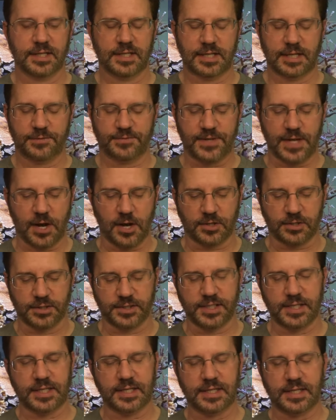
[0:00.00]
If the
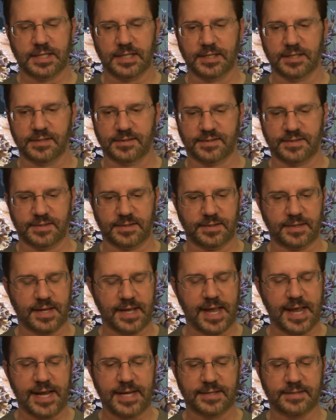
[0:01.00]
alkalinity is
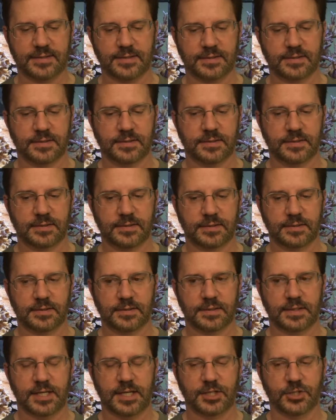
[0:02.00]
8
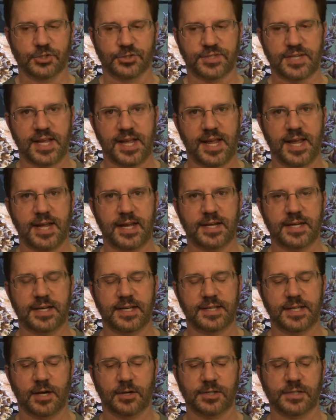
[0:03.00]
in your tank
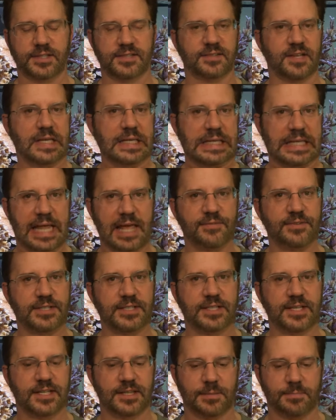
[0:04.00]
and the alkalinity is
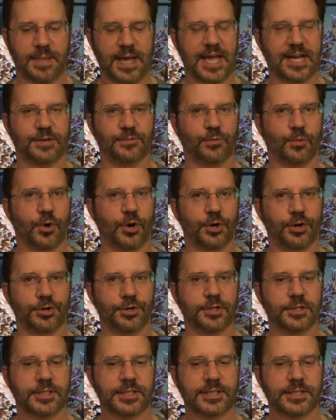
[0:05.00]
11 in the bag of water,